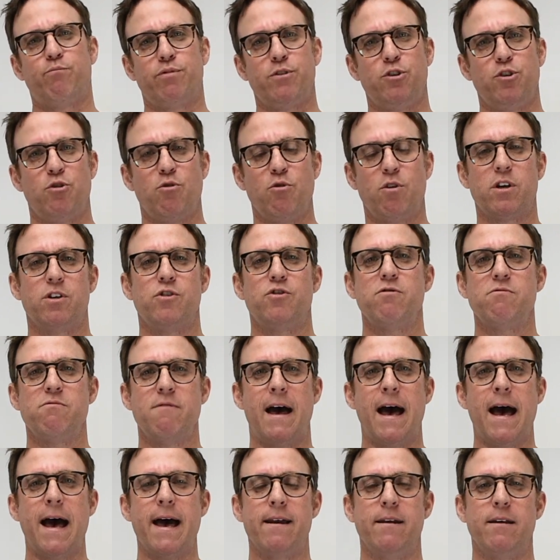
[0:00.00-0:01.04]
You can do
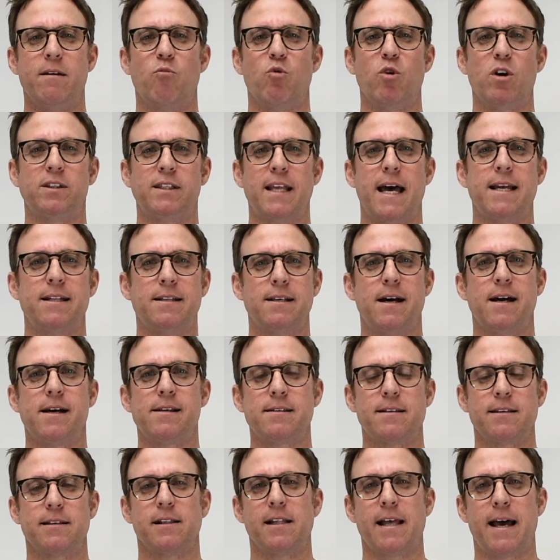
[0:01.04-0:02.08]
that. And what that
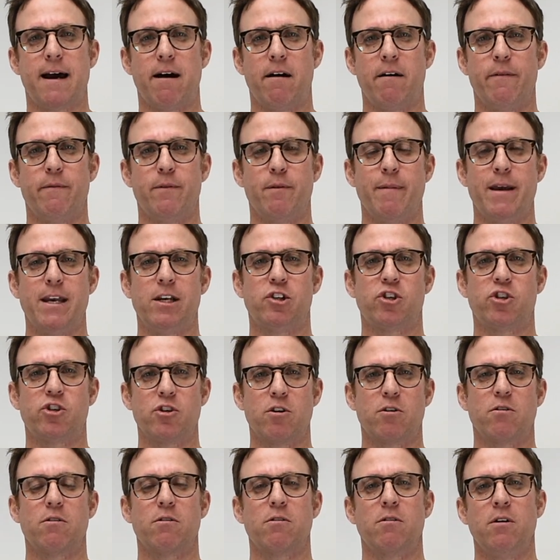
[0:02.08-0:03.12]
does is allow to make
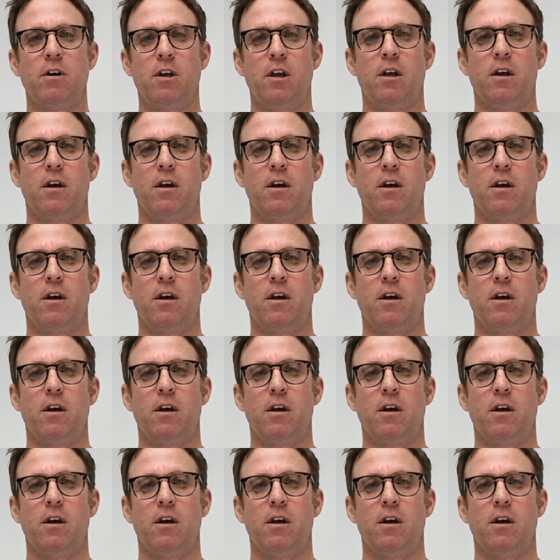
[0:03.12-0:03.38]
sure,